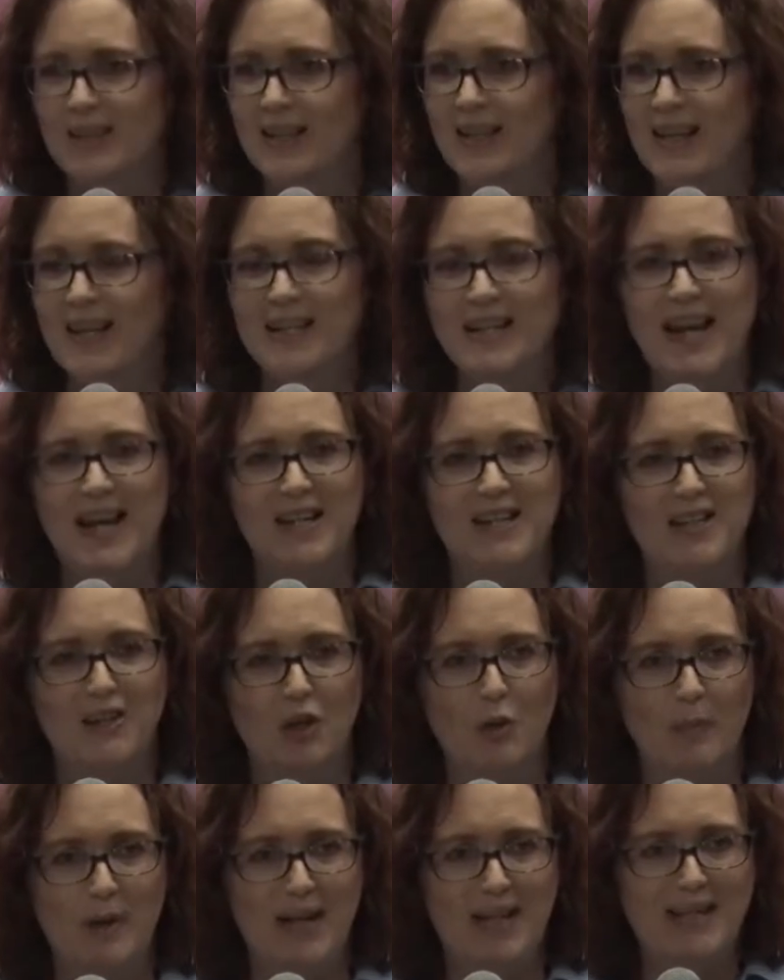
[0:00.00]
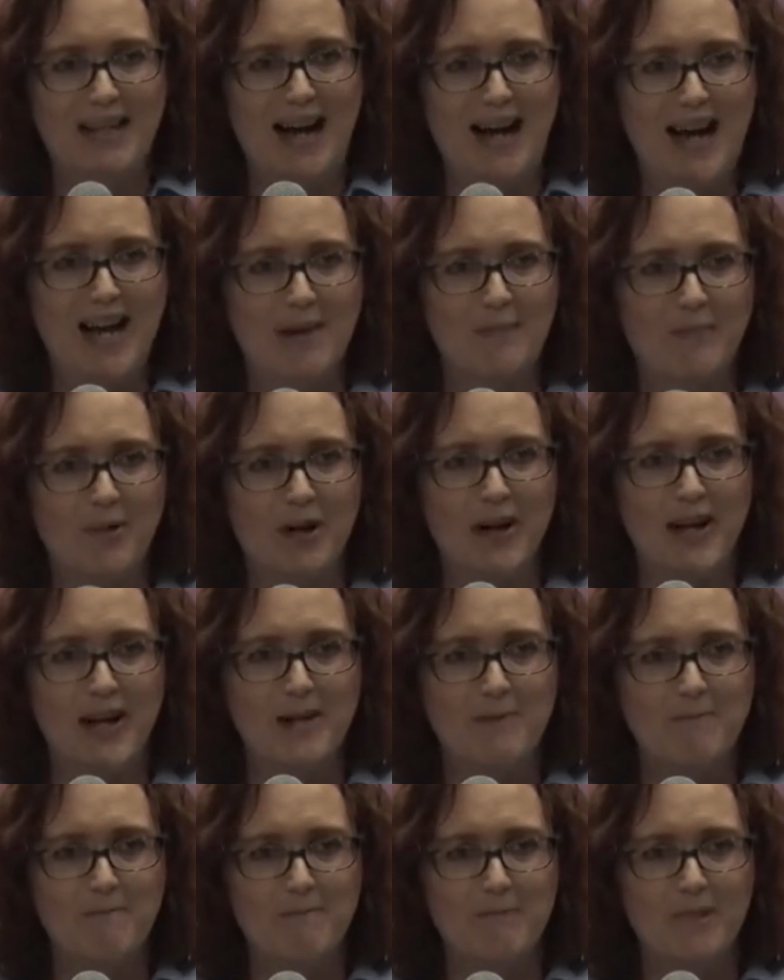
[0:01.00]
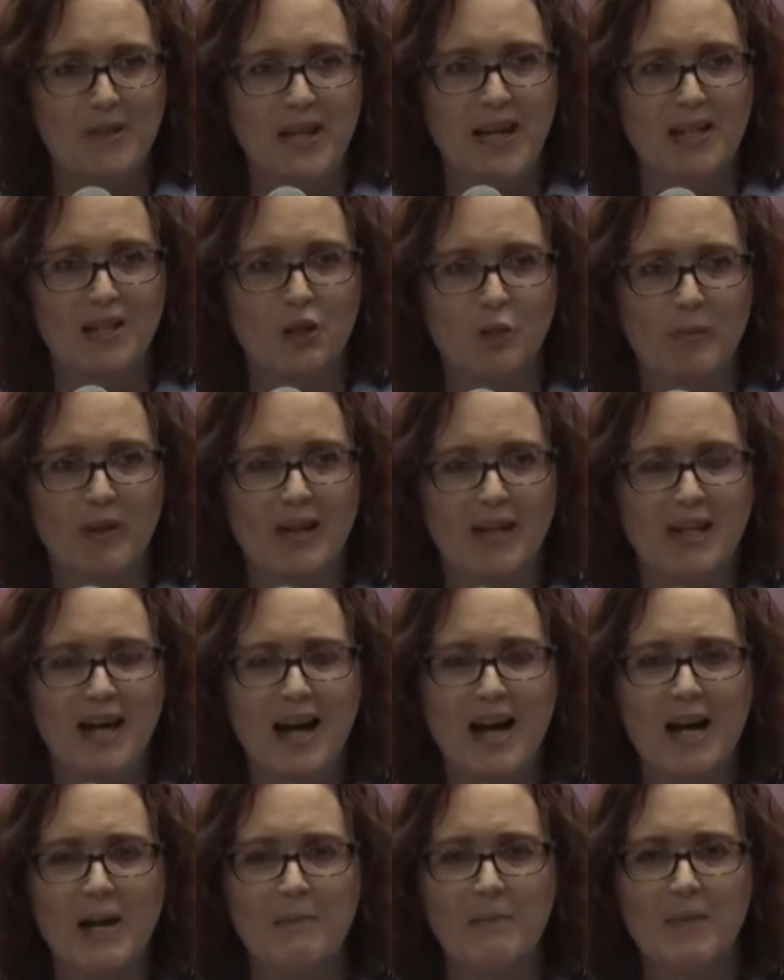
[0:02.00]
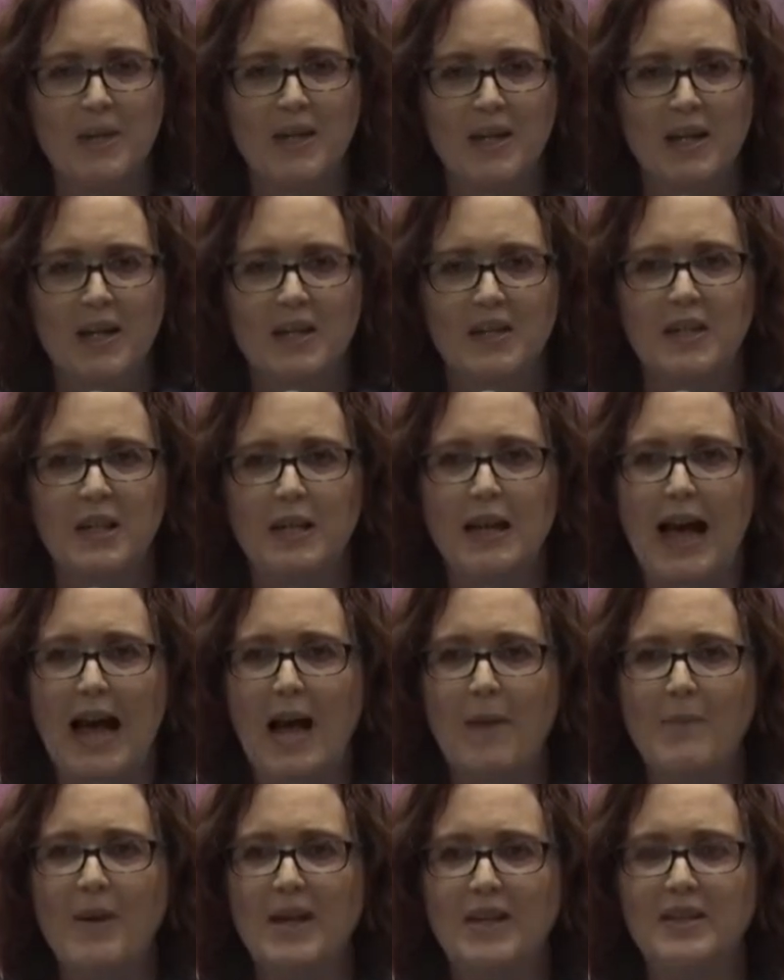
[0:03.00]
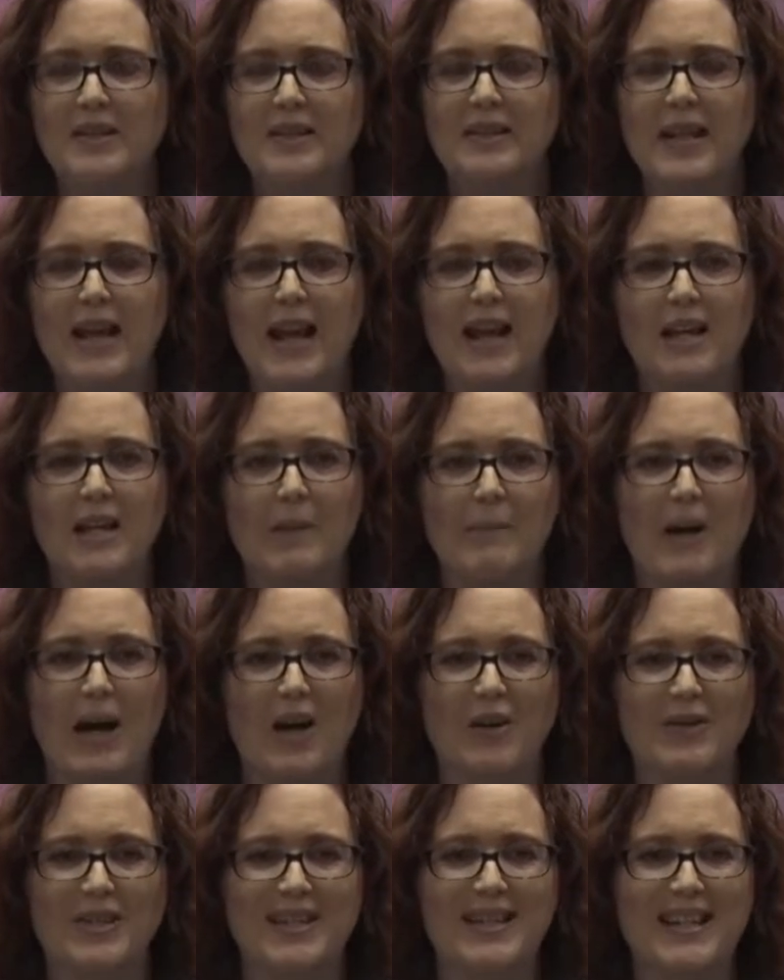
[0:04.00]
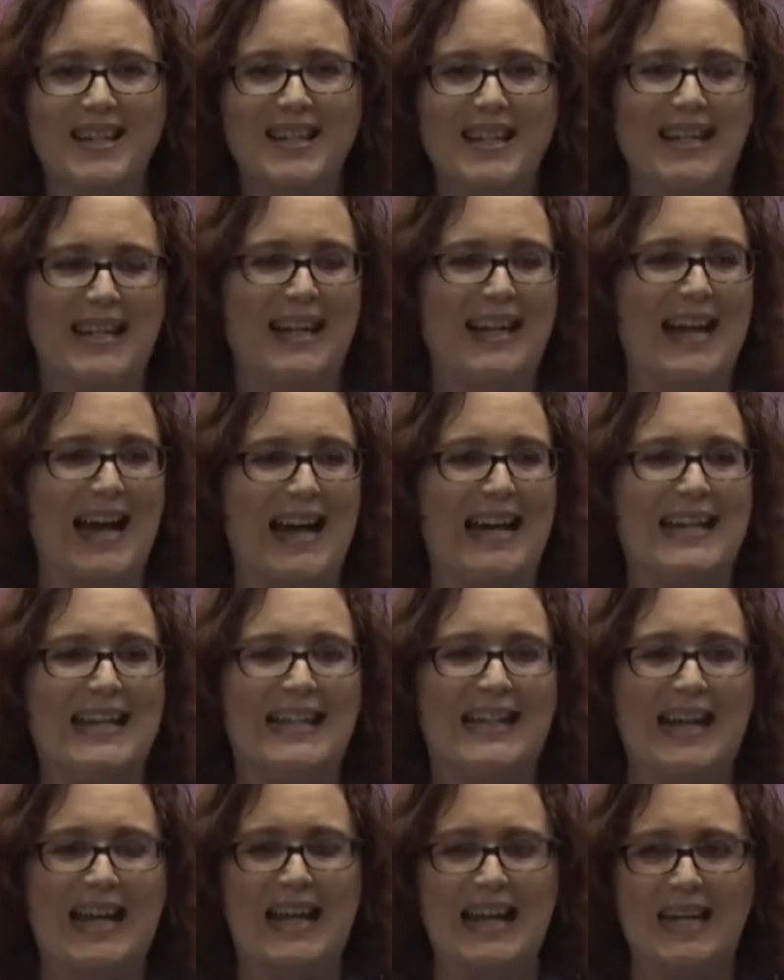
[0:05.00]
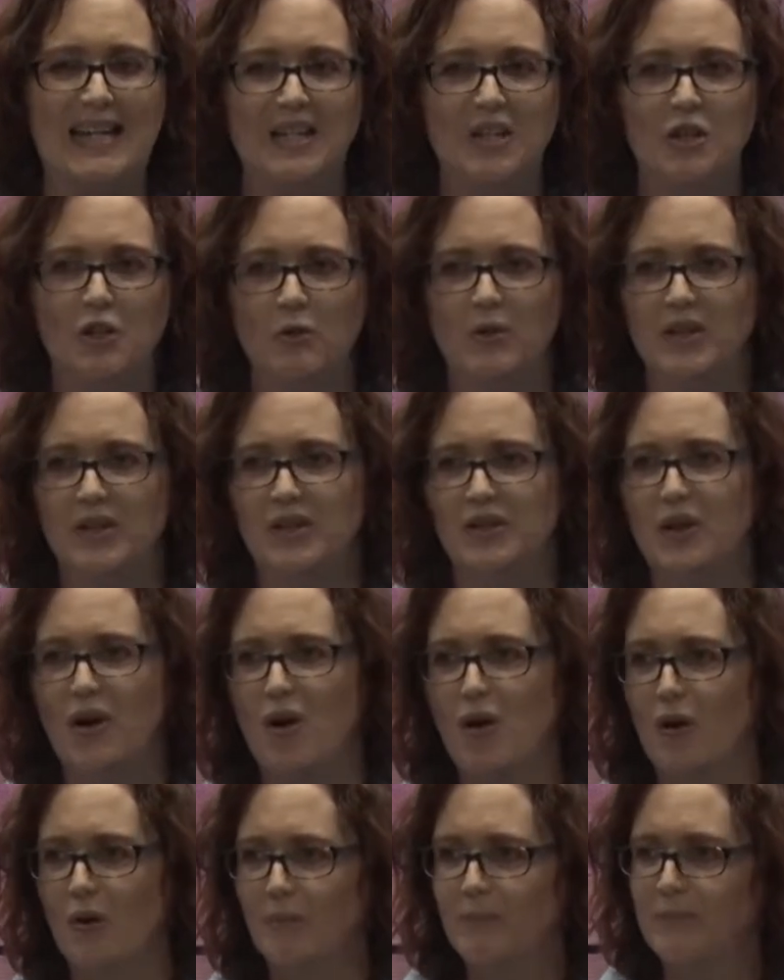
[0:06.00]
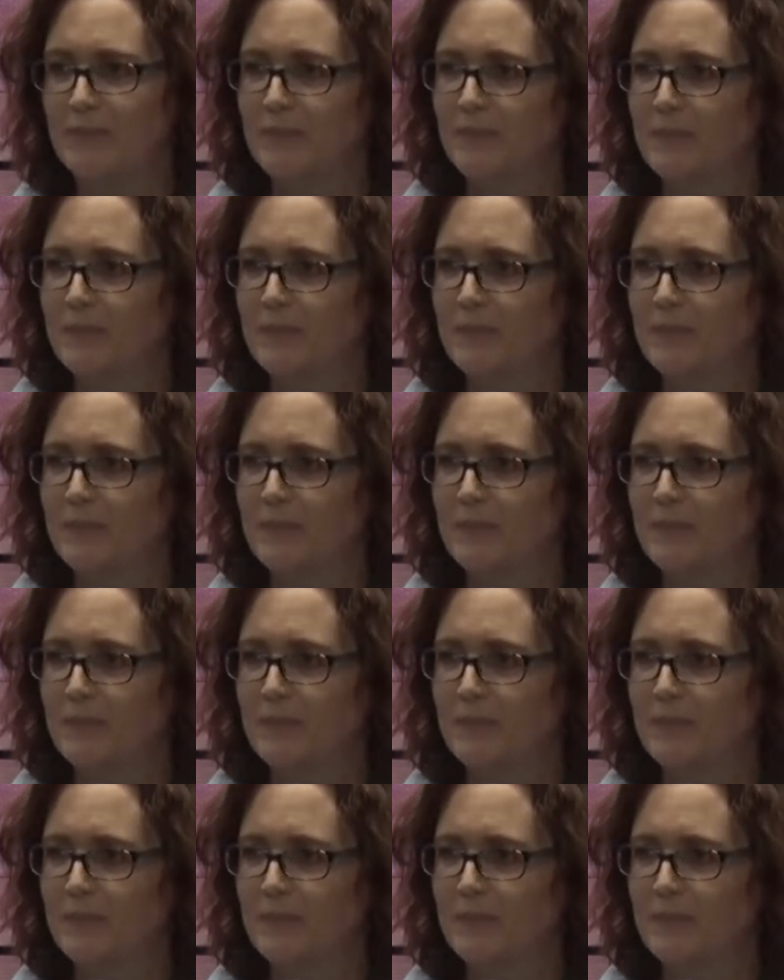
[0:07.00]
It takes a little bit of time, right? It takes a little bit of time. See, habits take about 60 to 90 days to install.